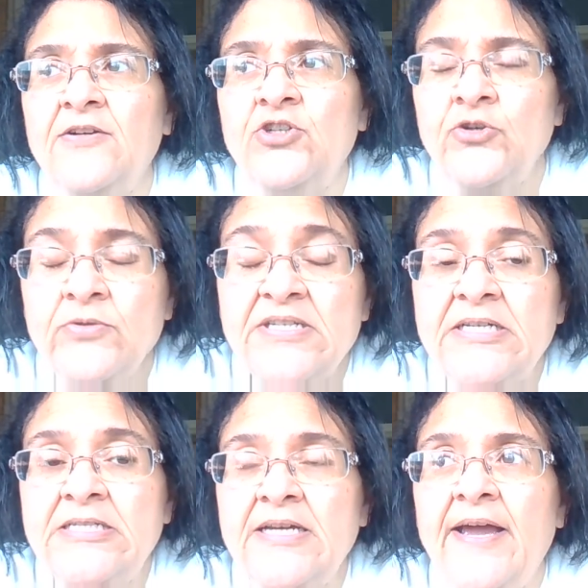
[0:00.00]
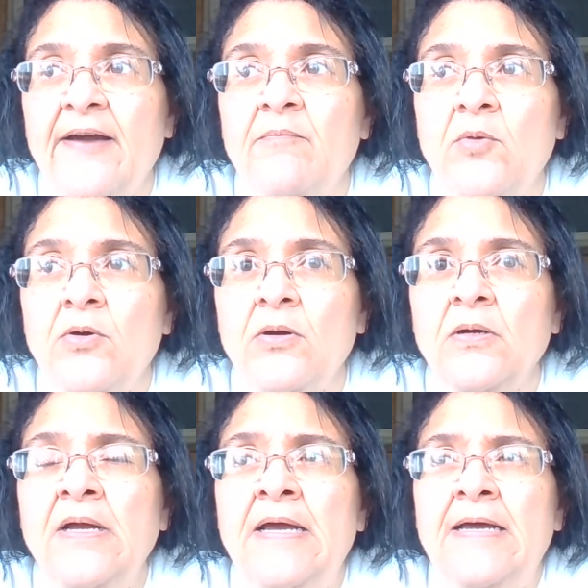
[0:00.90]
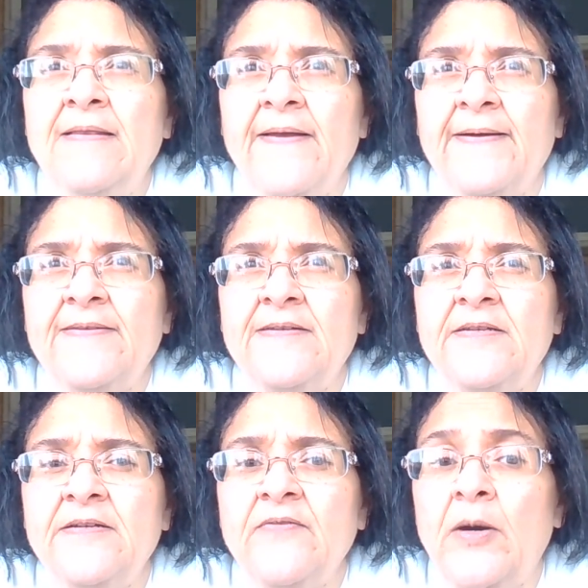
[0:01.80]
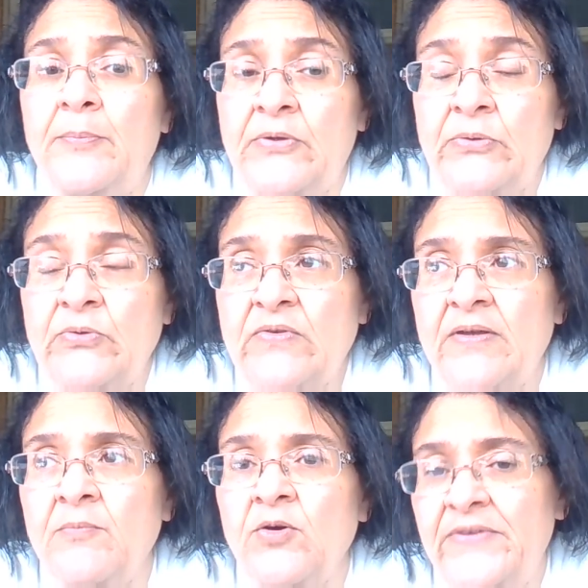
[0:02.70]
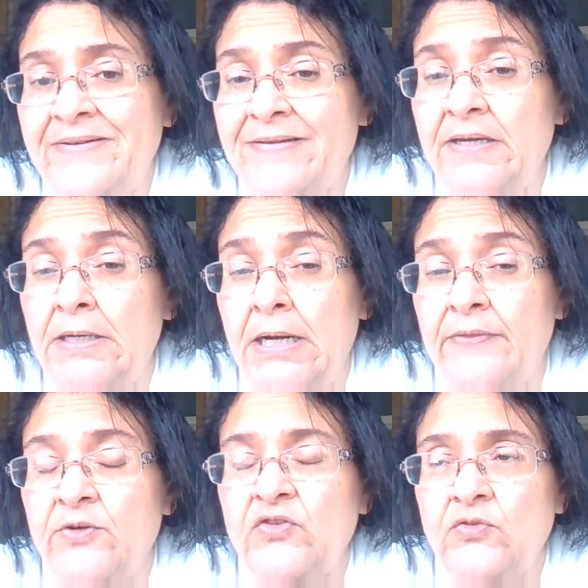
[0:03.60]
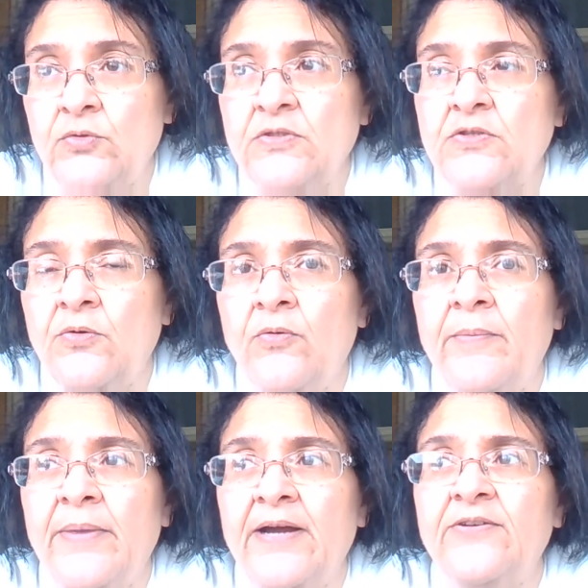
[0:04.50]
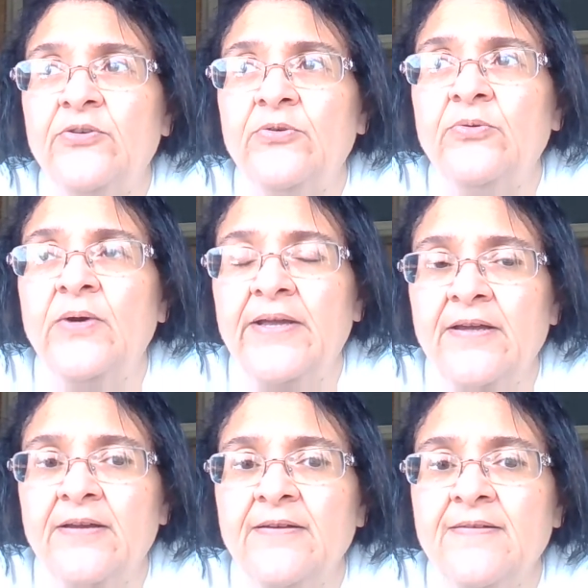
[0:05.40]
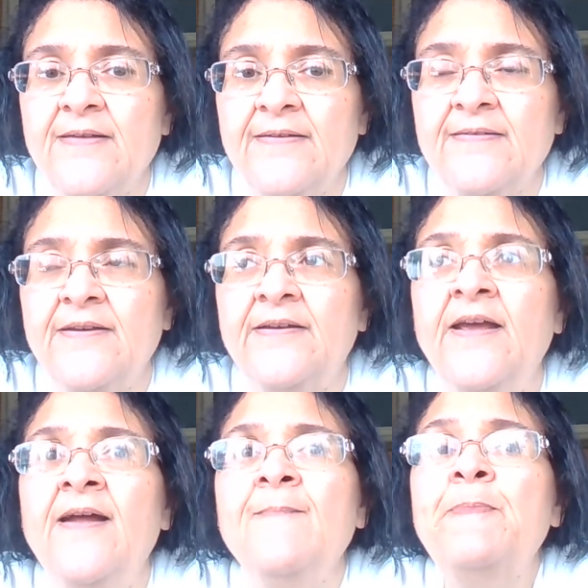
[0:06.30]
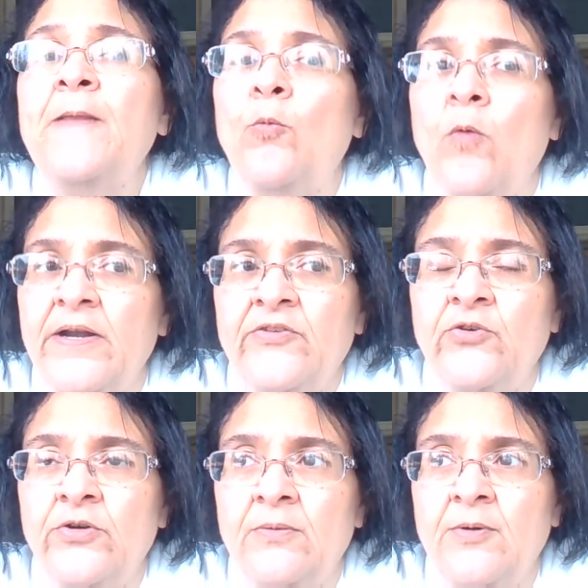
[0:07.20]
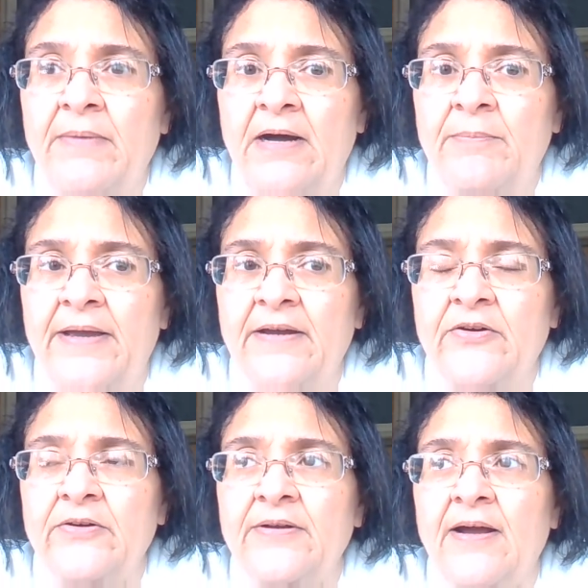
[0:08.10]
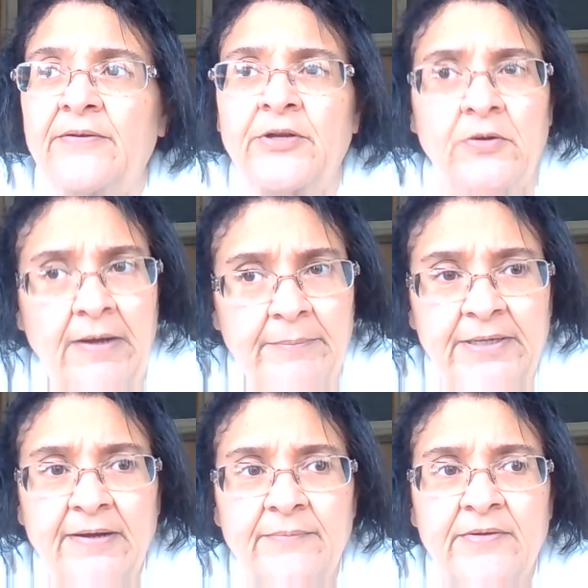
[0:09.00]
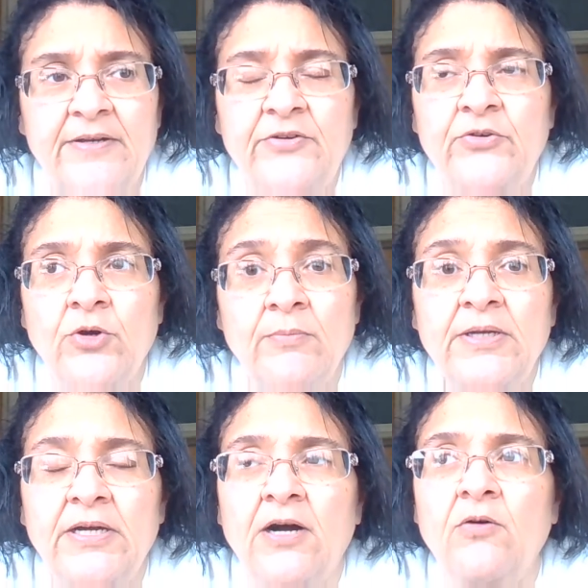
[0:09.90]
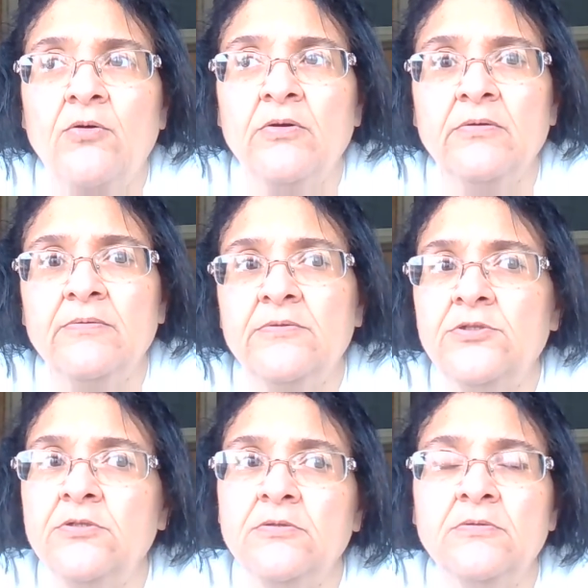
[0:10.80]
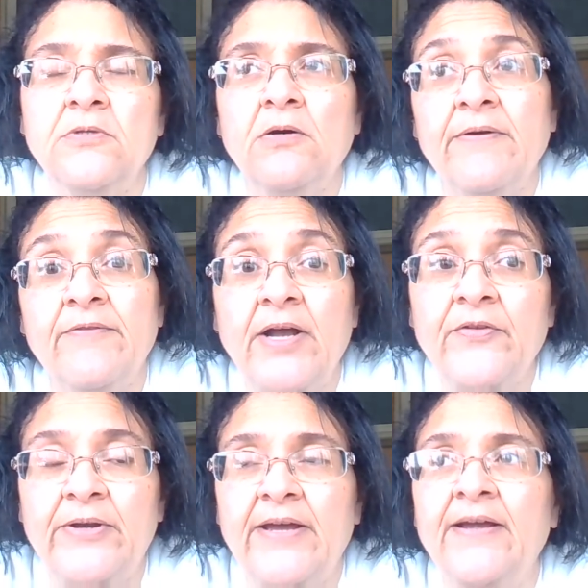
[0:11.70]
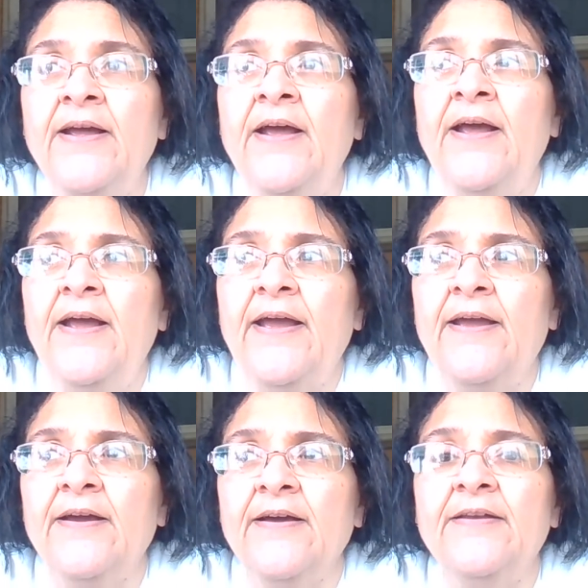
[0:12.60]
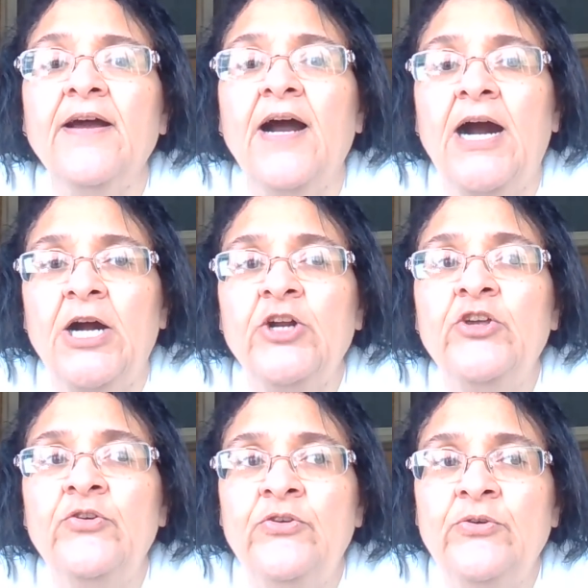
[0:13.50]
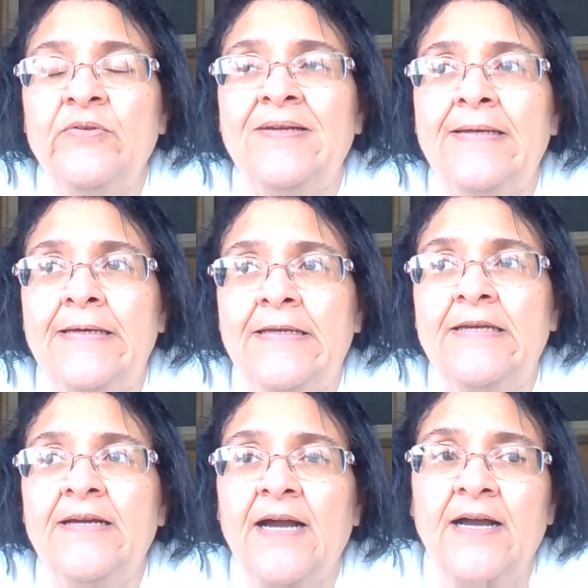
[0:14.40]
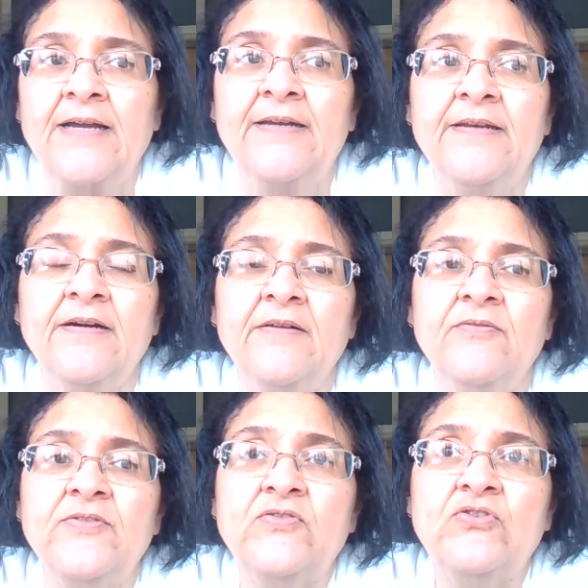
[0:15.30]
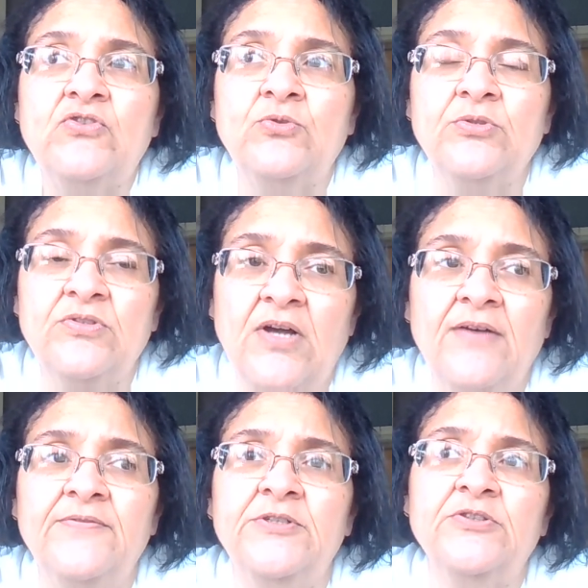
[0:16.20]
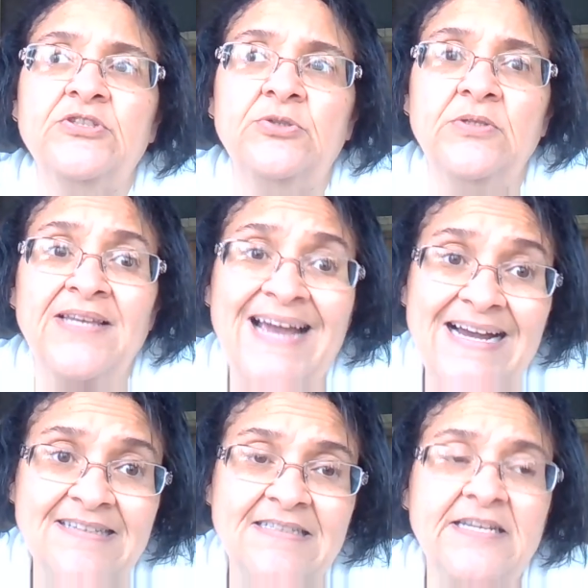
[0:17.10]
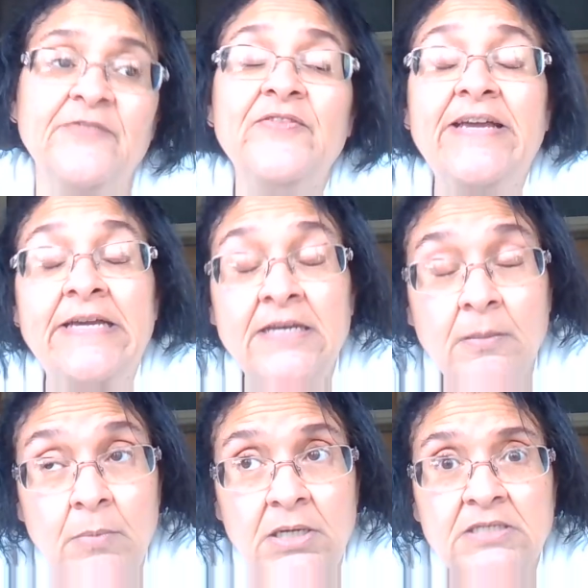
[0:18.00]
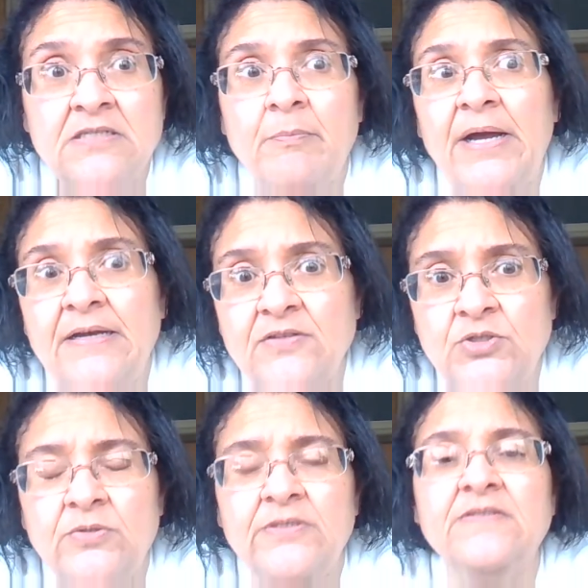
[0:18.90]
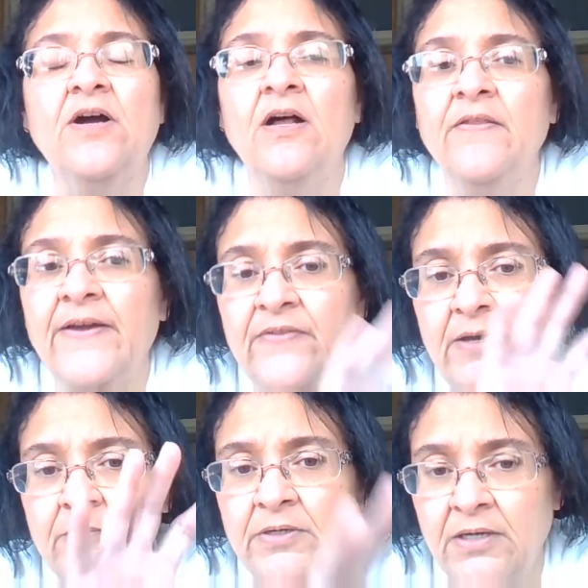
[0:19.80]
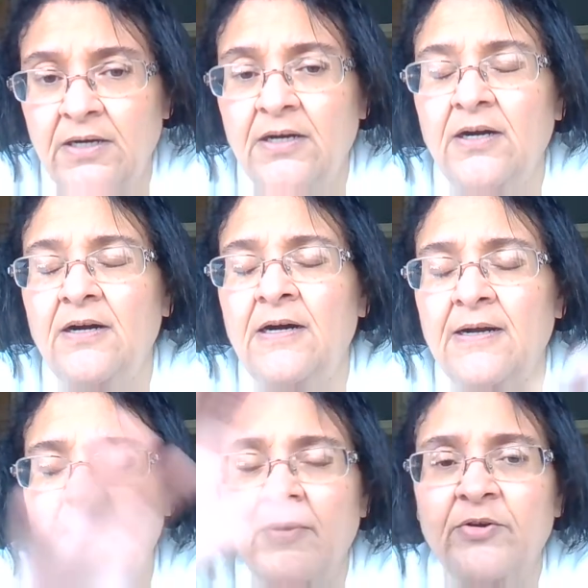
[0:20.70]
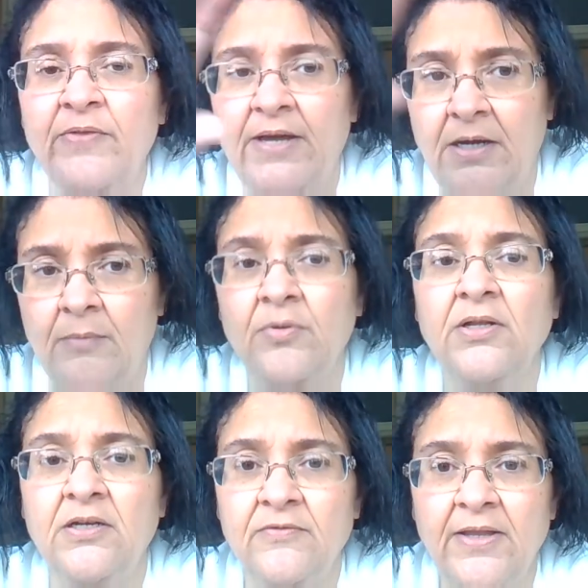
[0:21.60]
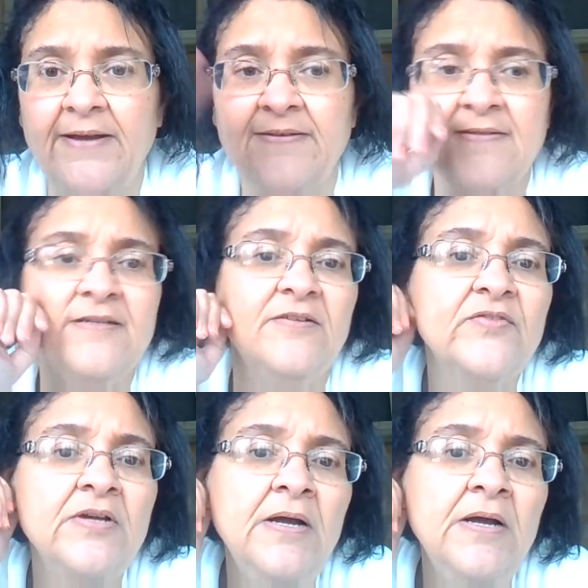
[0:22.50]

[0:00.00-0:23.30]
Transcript: do tend to have more laxative abuse and more fixated on their stools. So going back to again assessing, what is your normal bowel pattern? How many times a day do you normally go, or do you go every other day? And are you using any kind of stool softener, stool laxative, enema, suppositories, all that would come under that umbrella of laxatives.